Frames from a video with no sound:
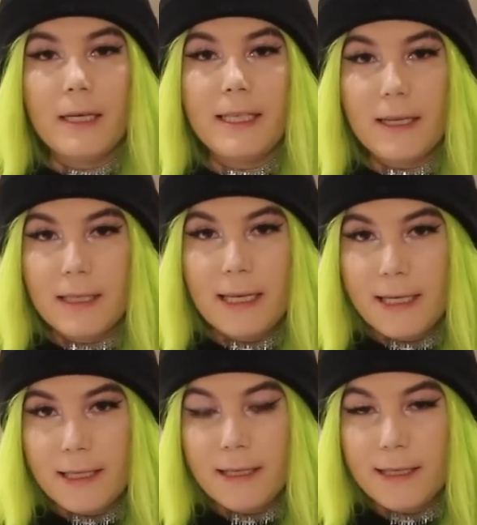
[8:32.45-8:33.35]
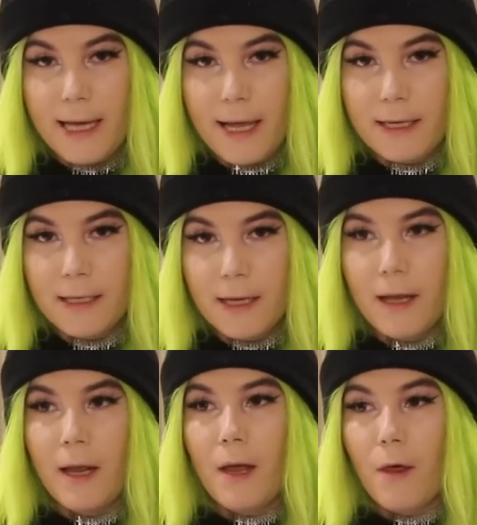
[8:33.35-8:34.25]
Does this send
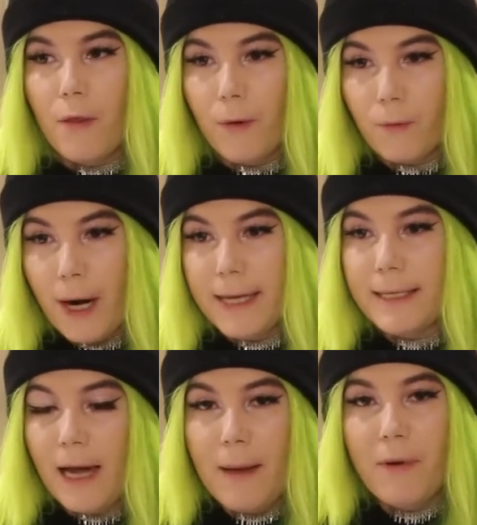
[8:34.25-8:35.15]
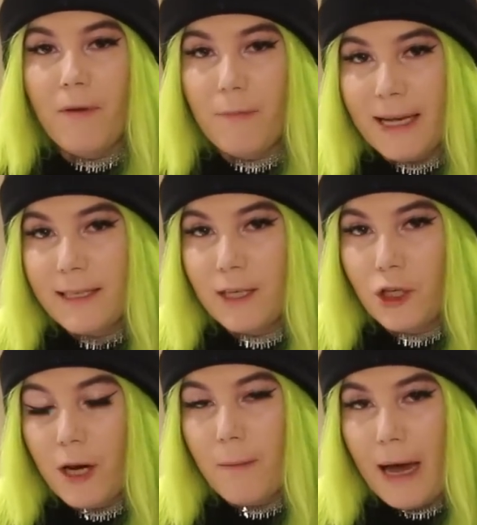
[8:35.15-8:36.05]
the right type of
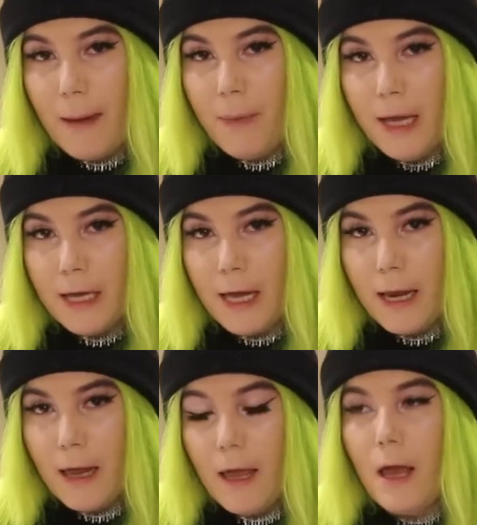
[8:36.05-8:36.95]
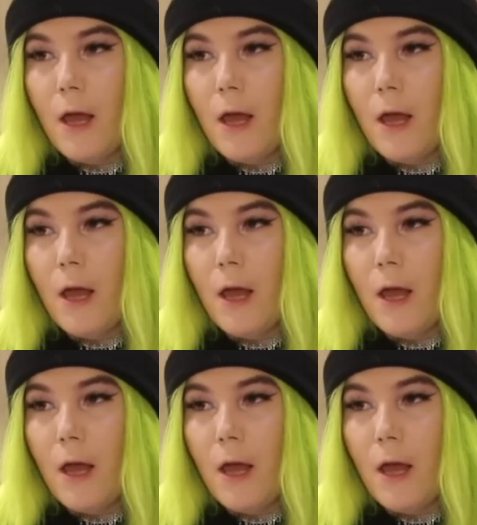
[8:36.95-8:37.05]
message, in my opinion?